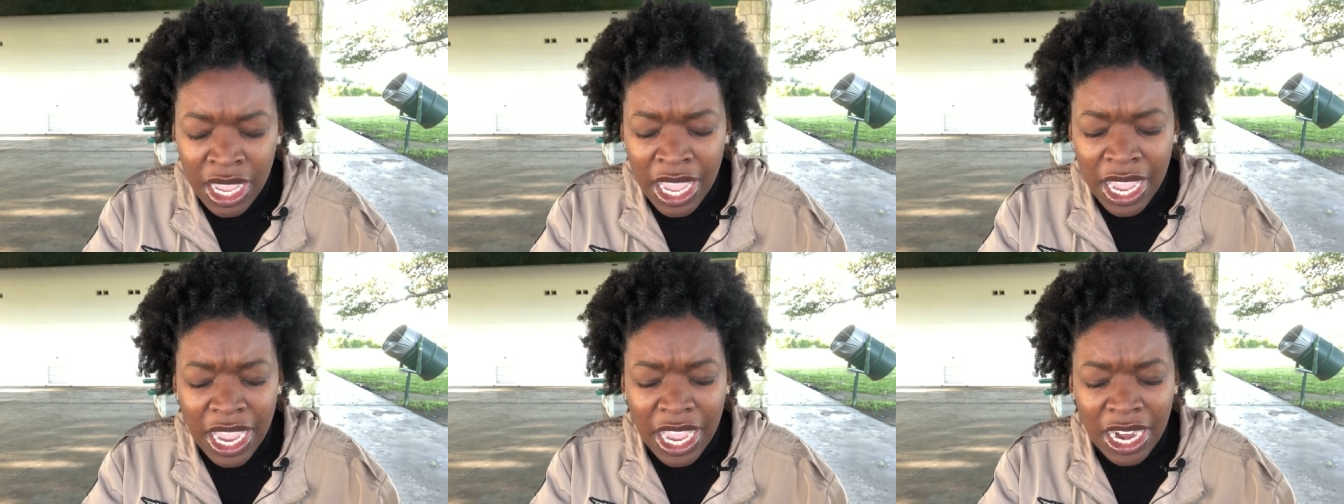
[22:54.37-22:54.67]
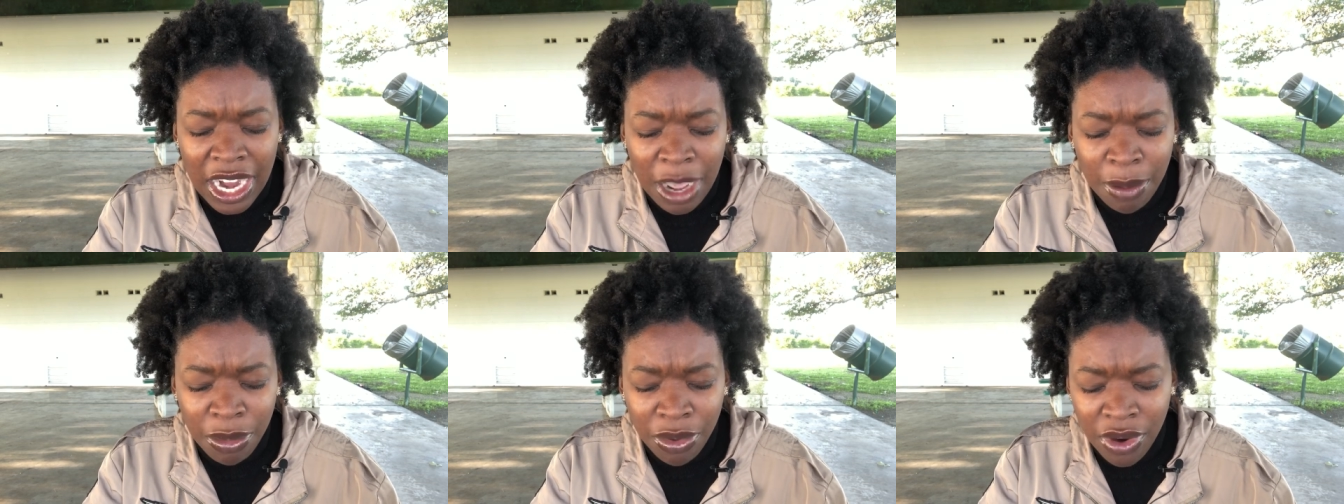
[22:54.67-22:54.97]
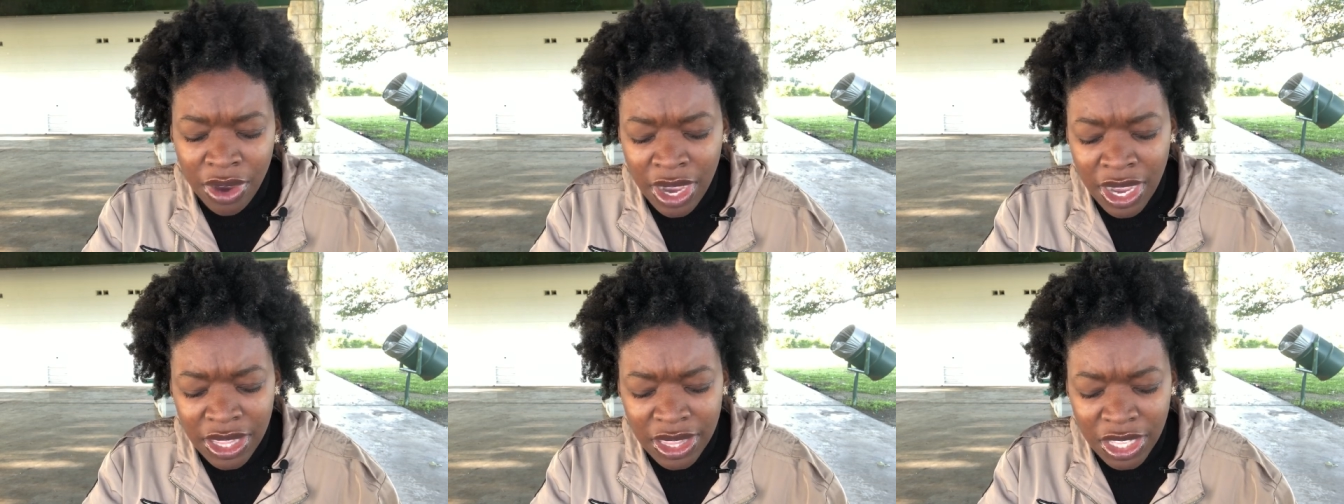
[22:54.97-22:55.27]
And I
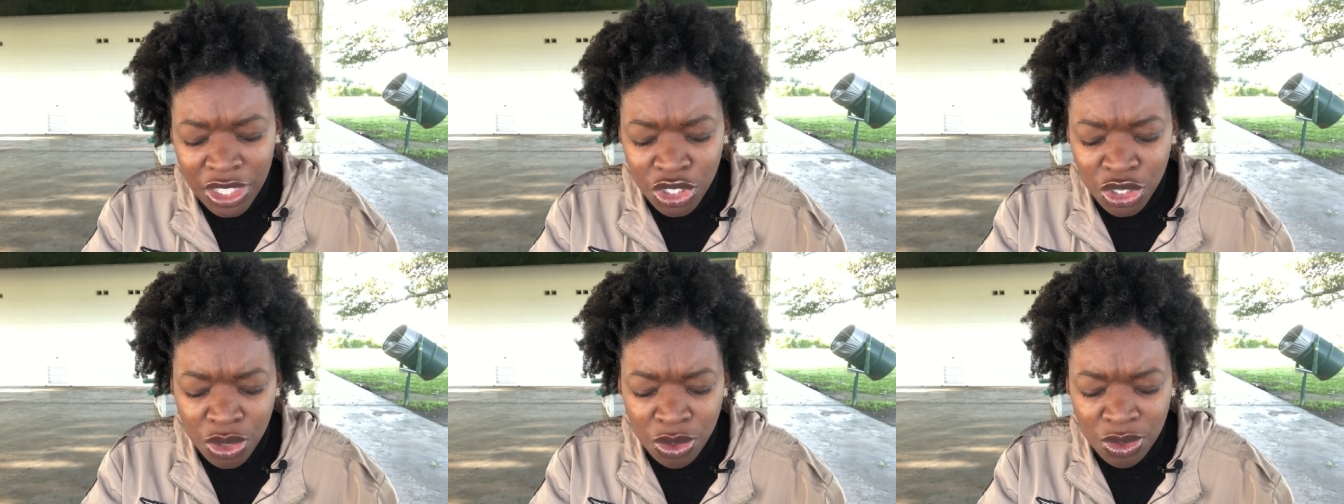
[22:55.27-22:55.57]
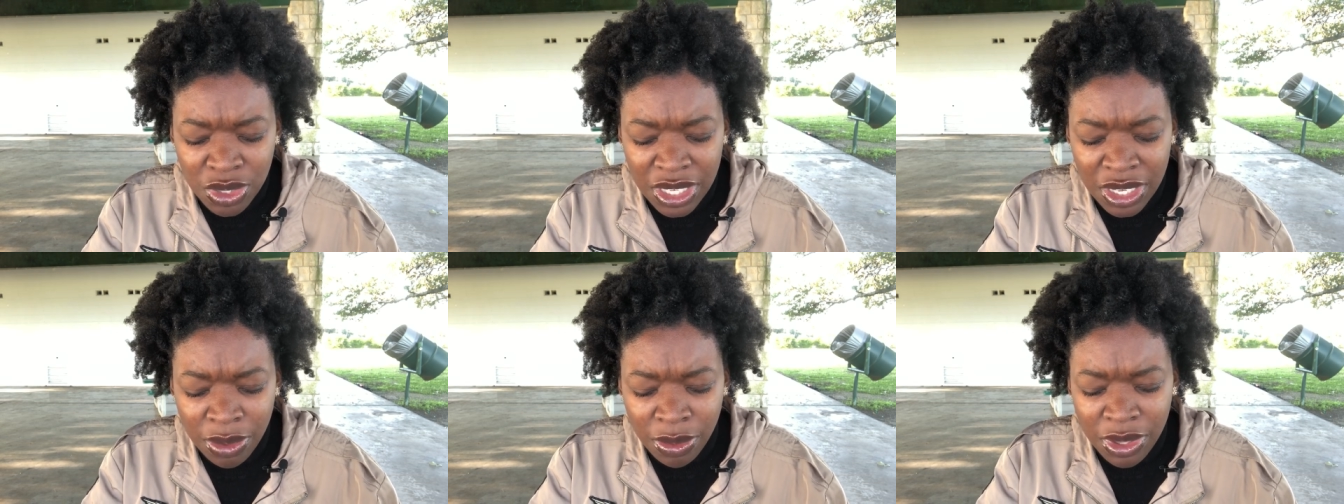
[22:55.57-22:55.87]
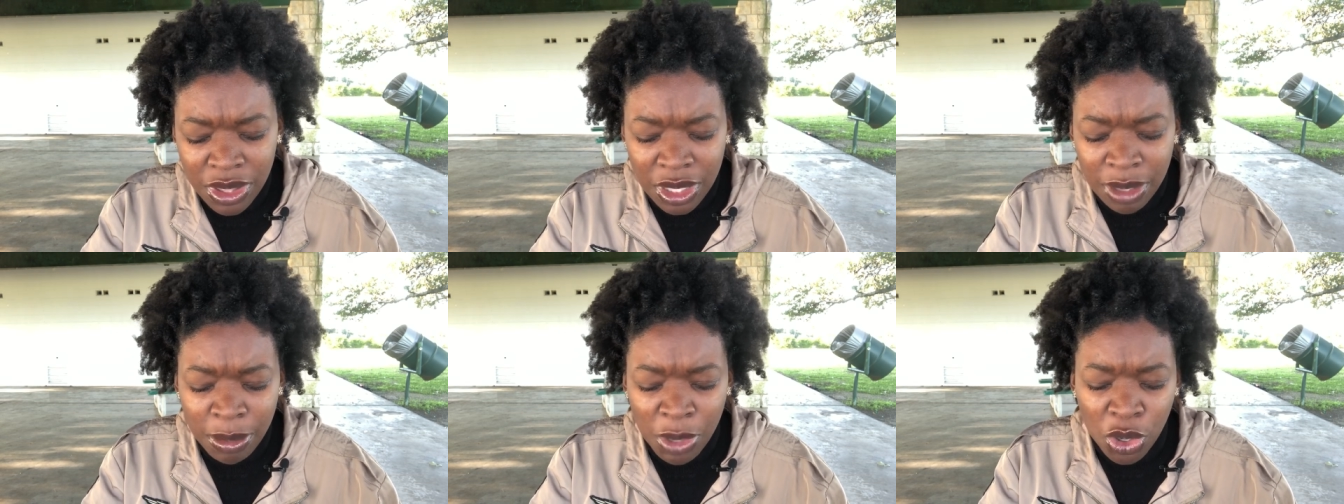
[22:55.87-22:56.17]
pray that you deal with
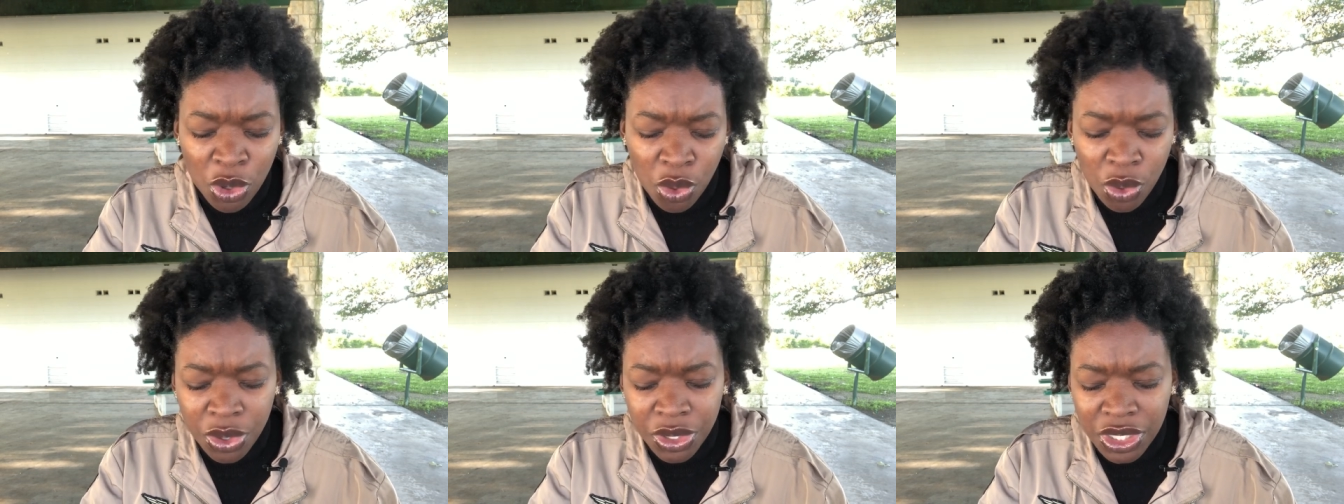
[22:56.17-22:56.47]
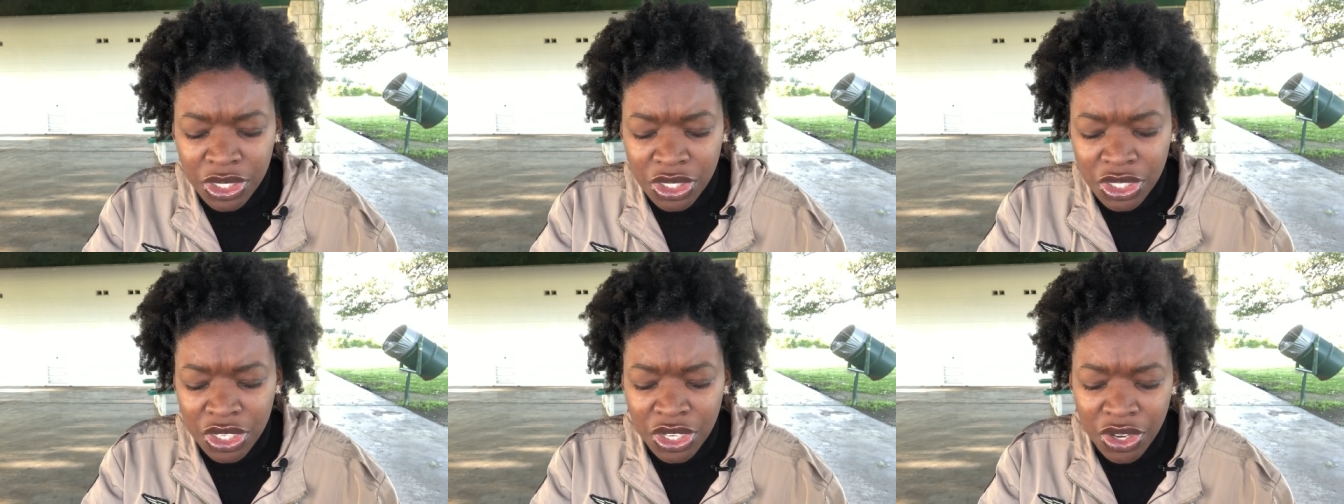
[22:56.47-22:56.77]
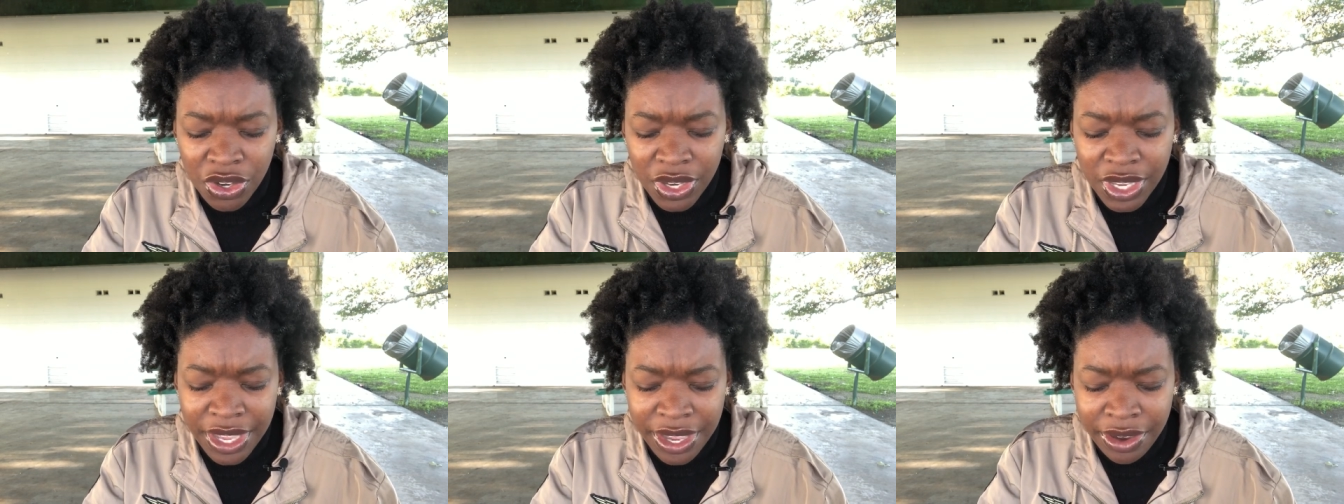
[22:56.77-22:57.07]
them according to your
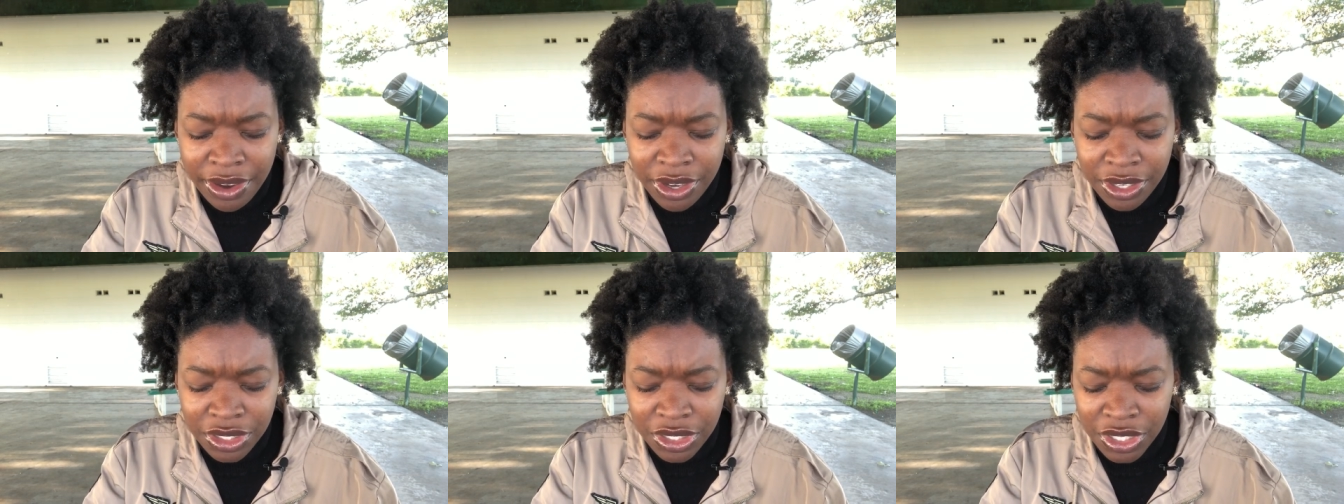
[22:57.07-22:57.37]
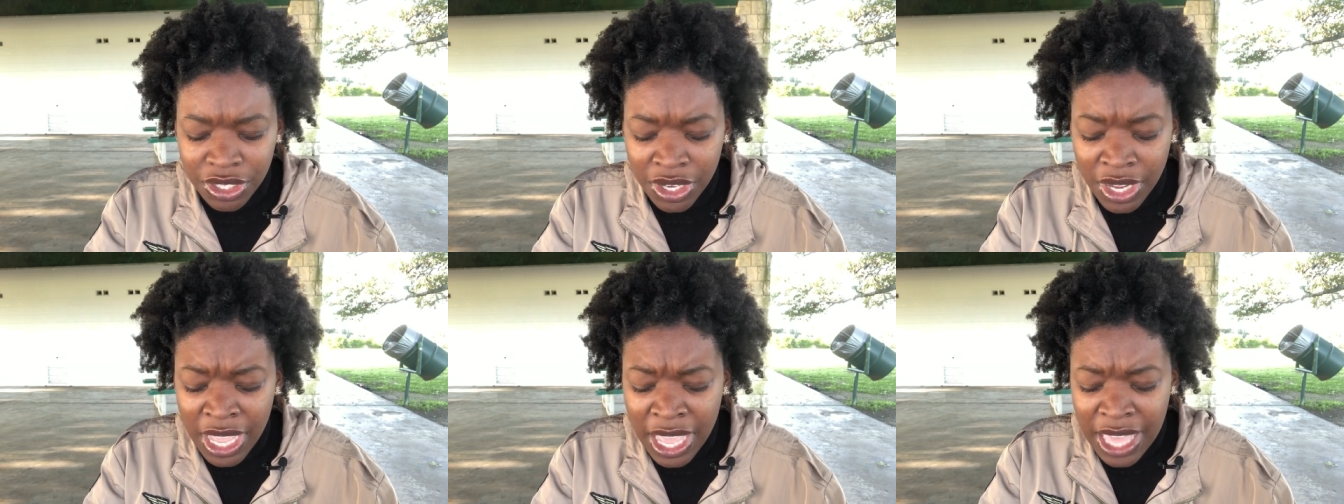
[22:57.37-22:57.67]
character,